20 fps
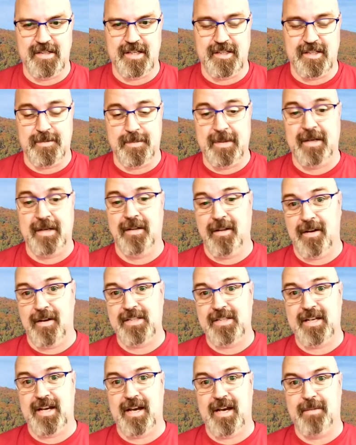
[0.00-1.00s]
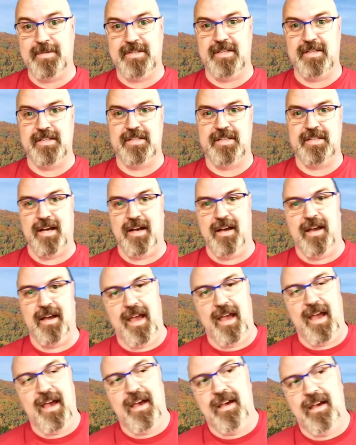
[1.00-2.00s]
It's been a long time since I
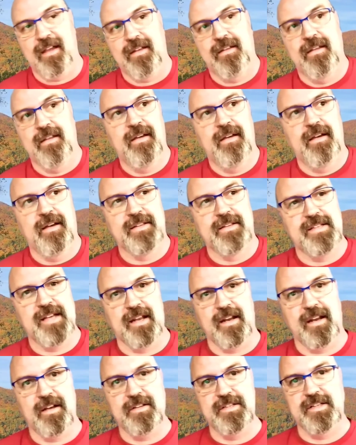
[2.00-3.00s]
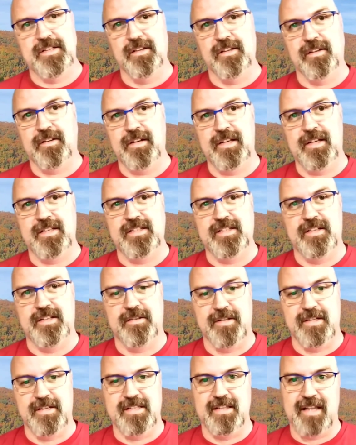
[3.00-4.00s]
had technology learning series.